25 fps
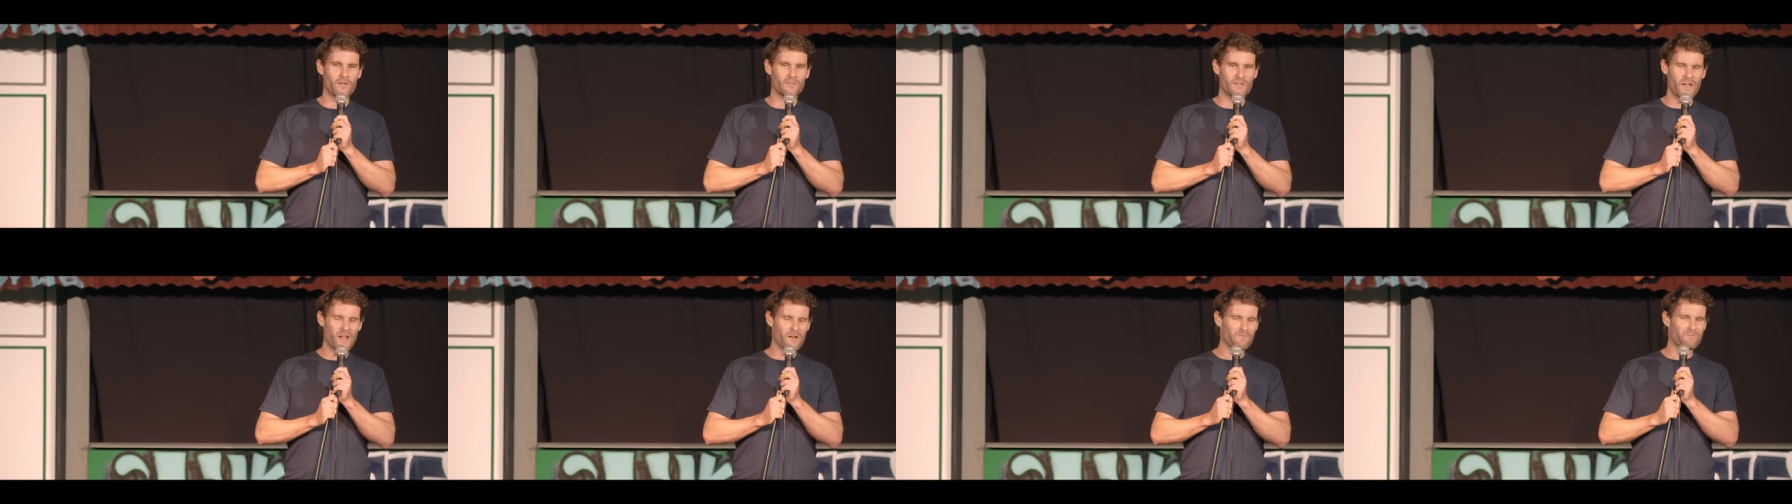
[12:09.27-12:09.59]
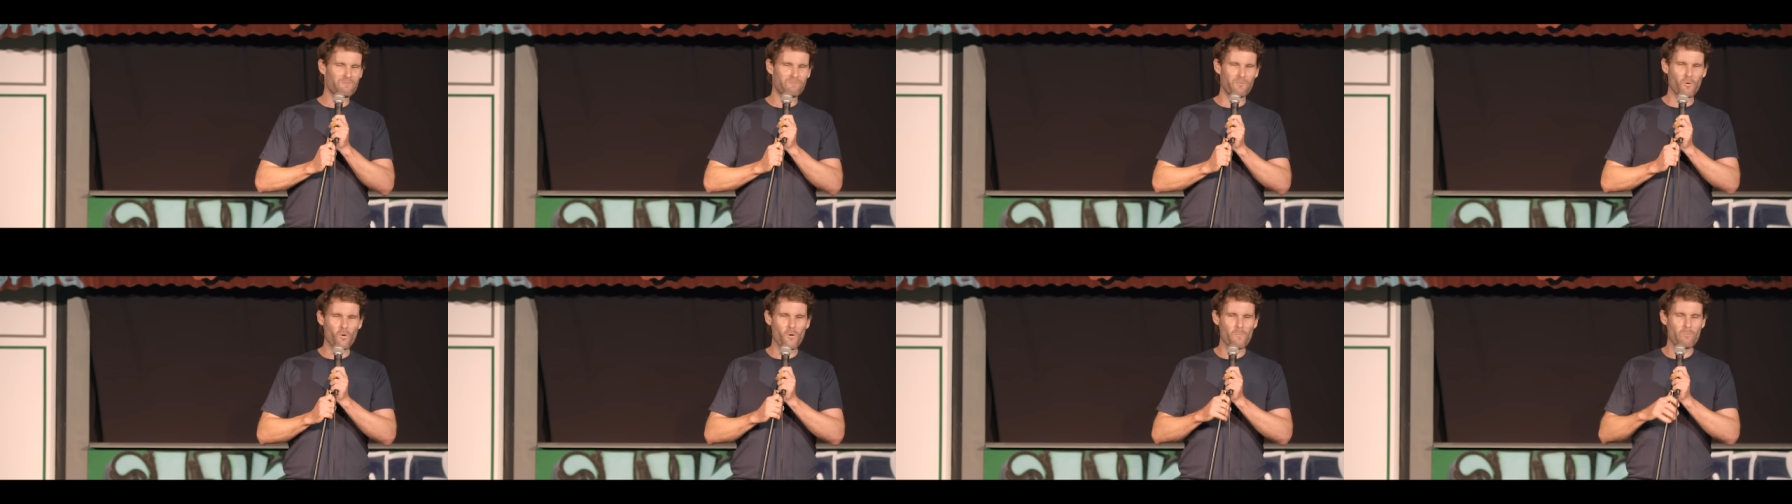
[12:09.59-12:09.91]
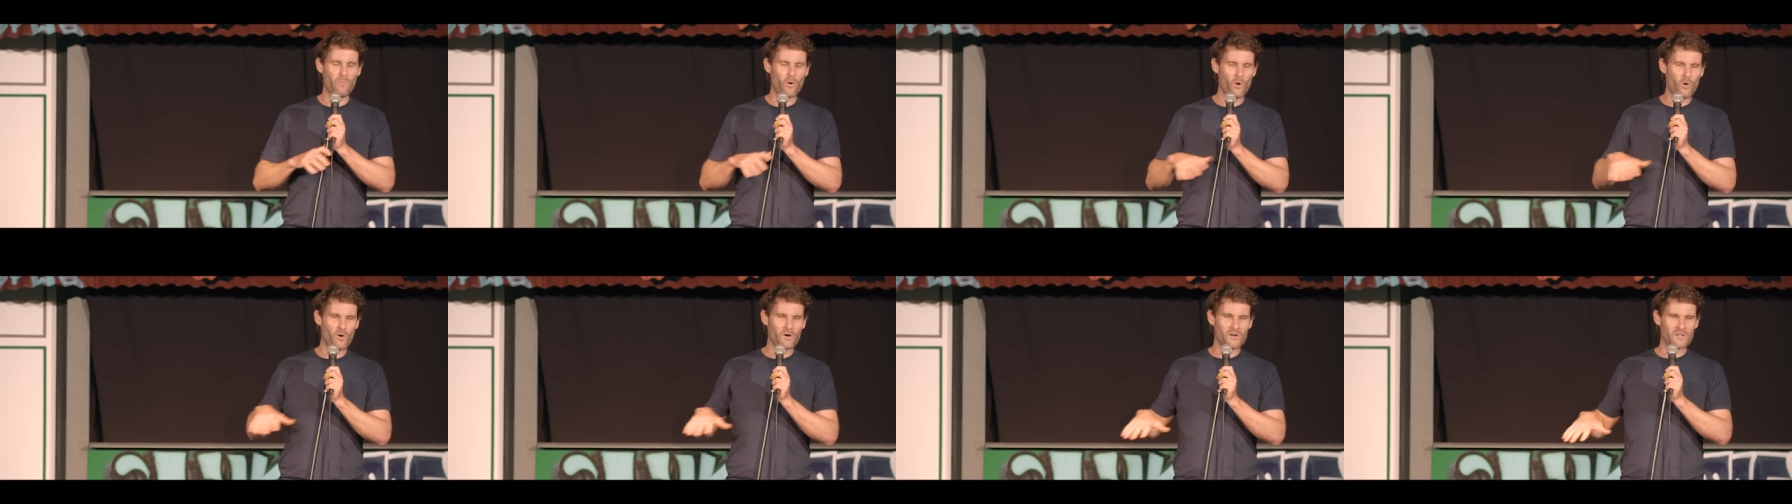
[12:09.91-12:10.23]
And they had four
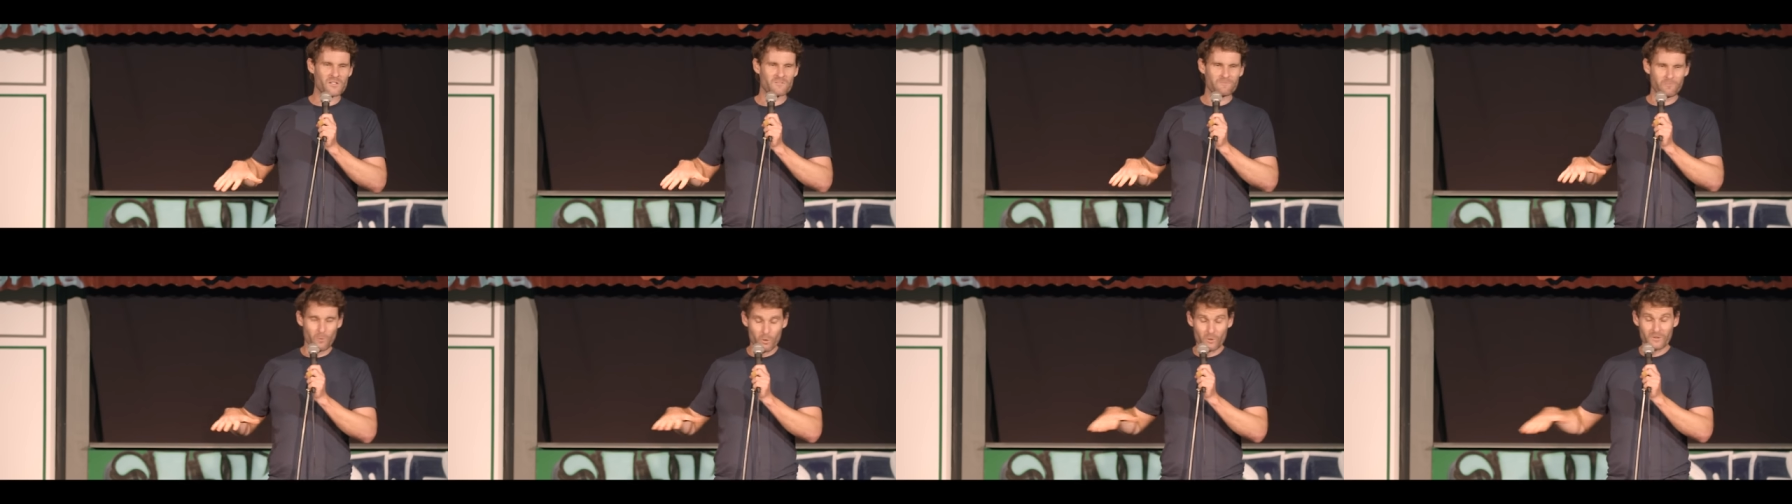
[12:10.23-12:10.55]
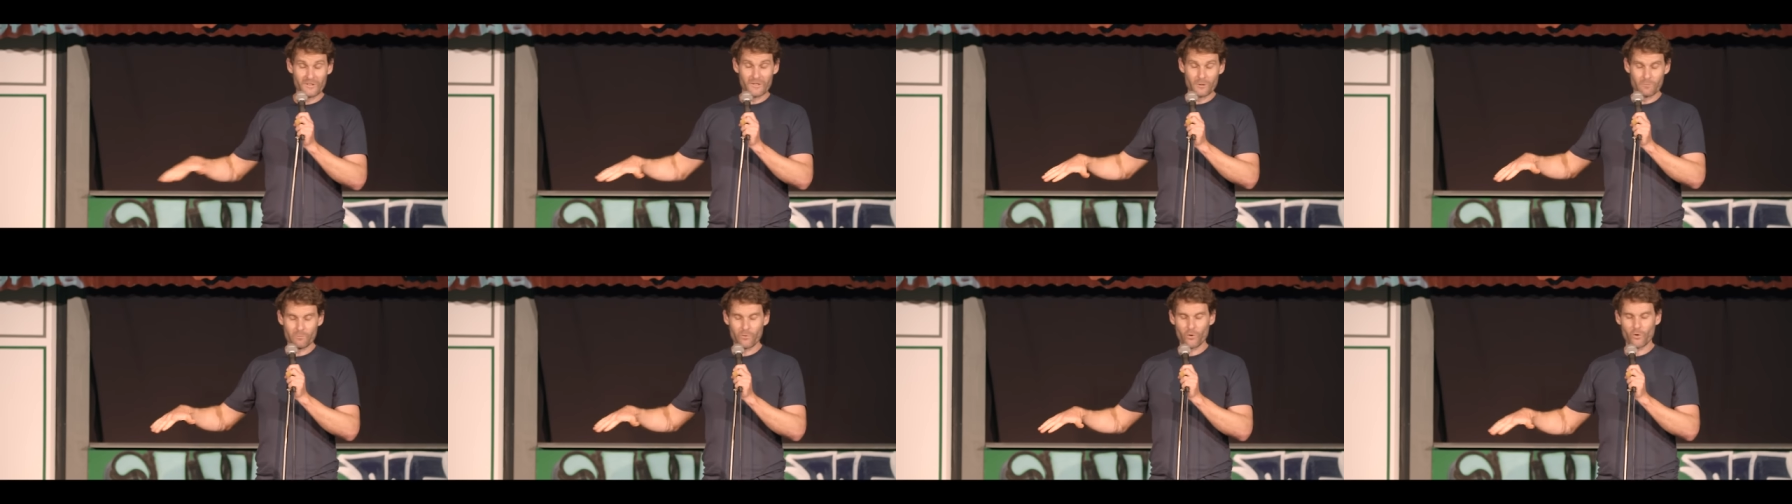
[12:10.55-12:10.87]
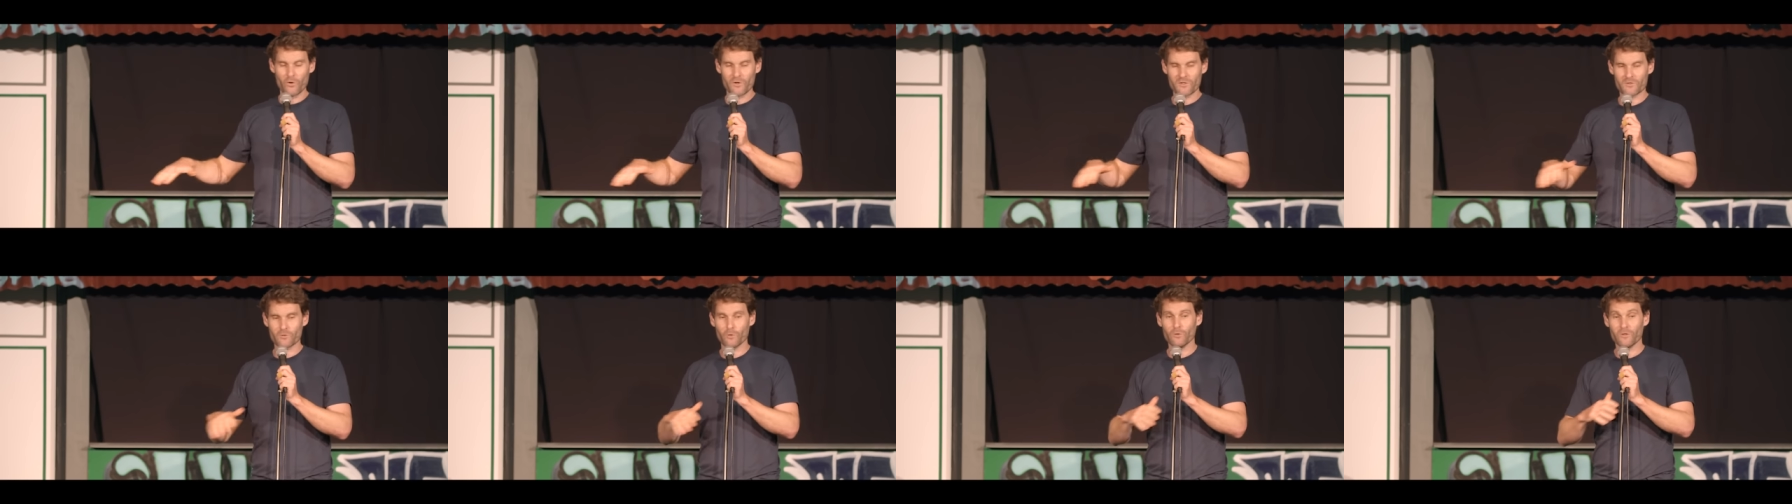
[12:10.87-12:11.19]
boys, four little
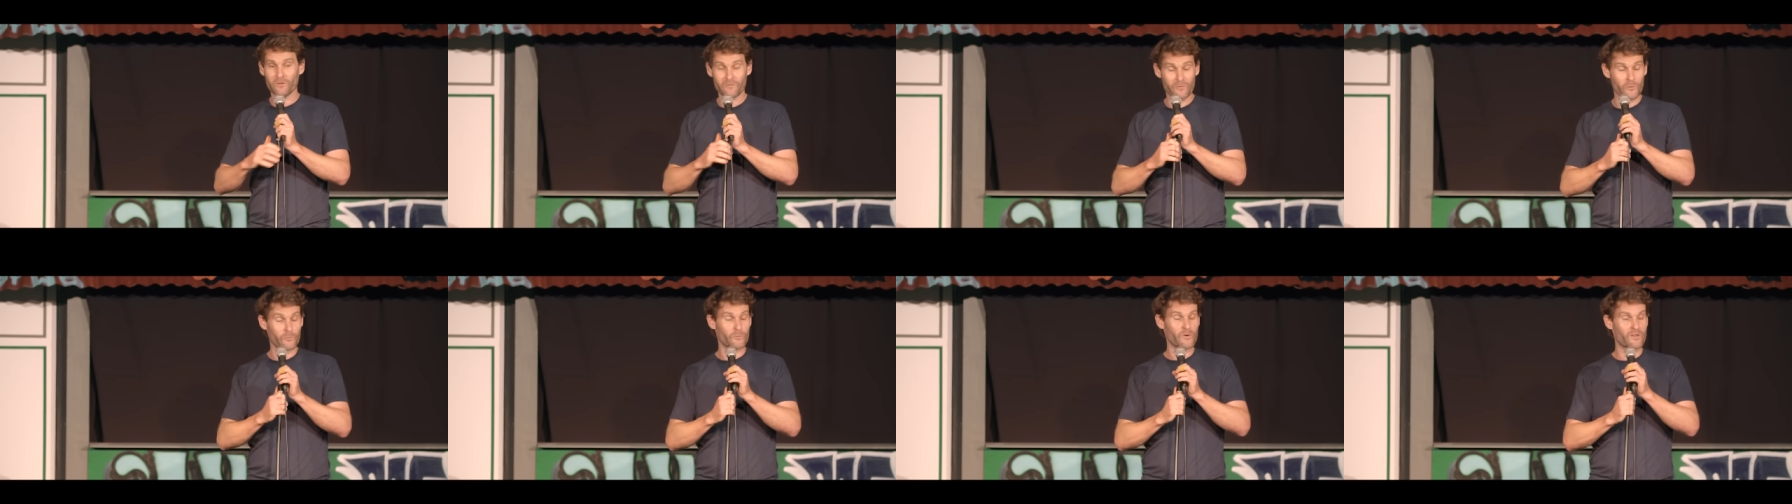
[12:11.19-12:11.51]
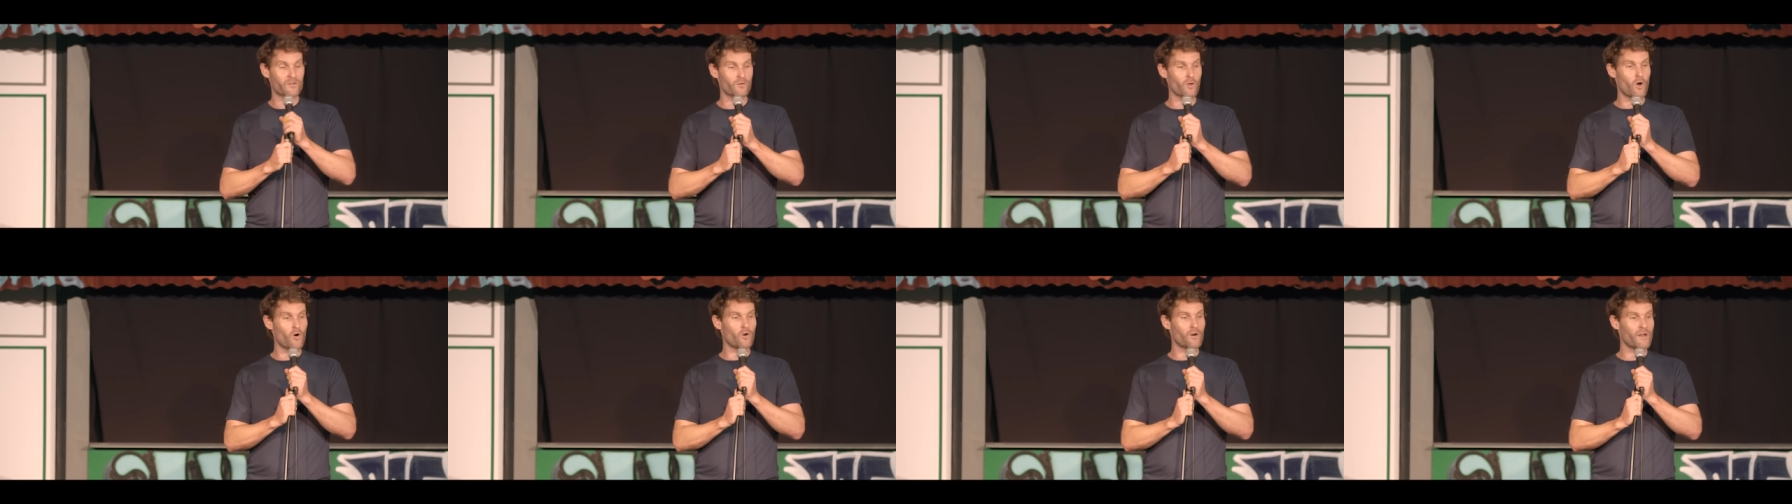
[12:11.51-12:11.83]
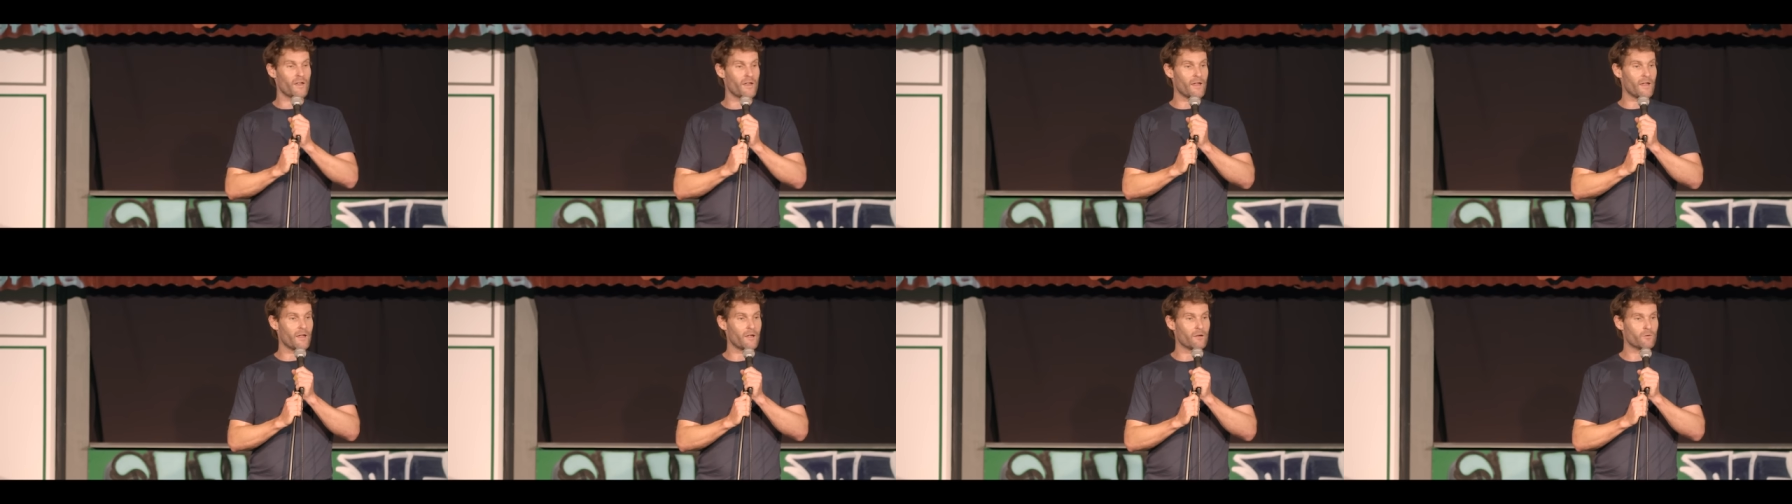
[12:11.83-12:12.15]
boys, all of them with long
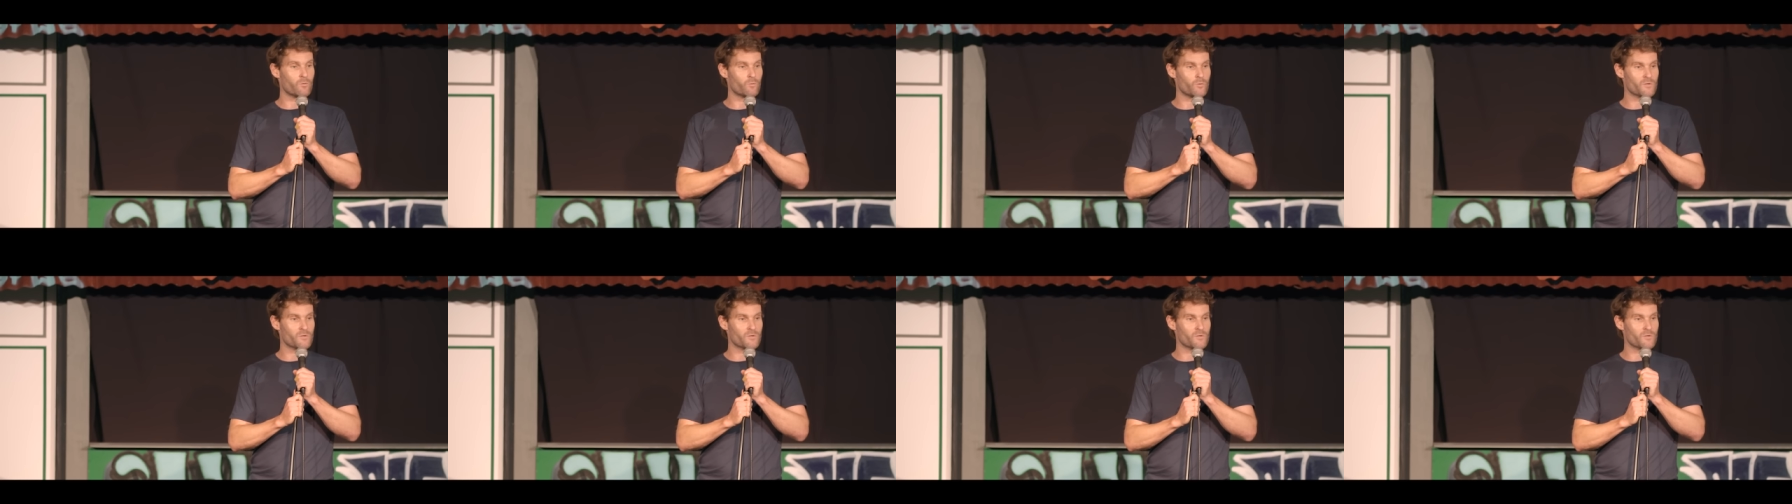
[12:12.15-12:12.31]
hair,